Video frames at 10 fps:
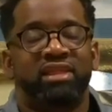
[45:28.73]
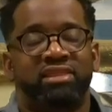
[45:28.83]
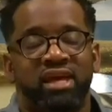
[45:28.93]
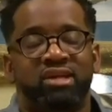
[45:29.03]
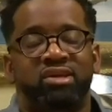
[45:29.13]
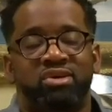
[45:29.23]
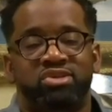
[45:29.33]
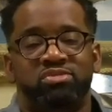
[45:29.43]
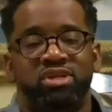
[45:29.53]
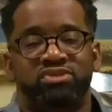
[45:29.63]
Thank y'all
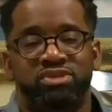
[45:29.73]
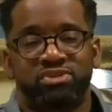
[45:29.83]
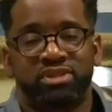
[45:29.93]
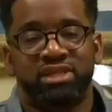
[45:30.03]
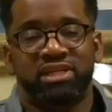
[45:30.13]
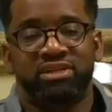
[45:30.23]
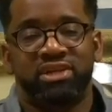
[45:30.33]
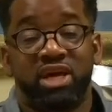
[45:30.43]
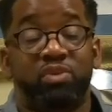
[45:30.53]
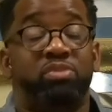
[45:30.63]
so much for tuning in,
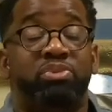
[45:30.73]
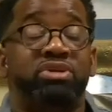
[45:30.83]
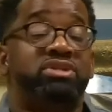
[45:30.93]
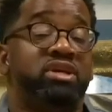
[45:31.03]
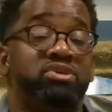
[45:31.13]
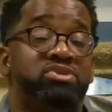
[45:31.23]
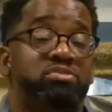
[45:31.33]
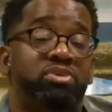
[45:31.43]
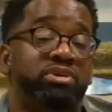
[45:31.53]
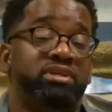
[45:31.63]
and we appreciate you
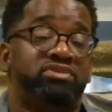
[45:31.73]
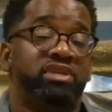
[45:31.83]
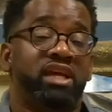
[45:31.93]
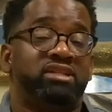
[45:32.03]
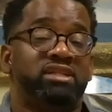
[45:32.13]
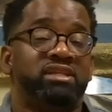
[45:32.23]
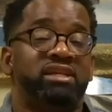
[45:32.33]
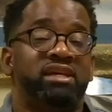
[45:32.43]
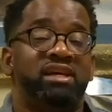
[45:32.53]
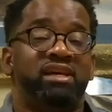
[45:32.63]
supporting us financially
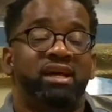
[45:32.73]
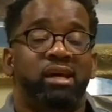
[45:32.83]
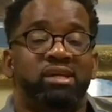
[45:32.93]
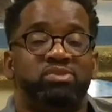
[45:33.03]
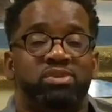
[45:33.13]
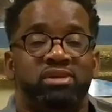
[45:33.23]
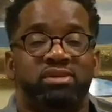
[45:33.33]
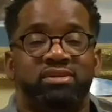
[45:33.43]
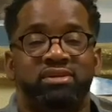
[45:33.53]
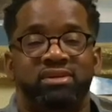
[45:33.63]
as well.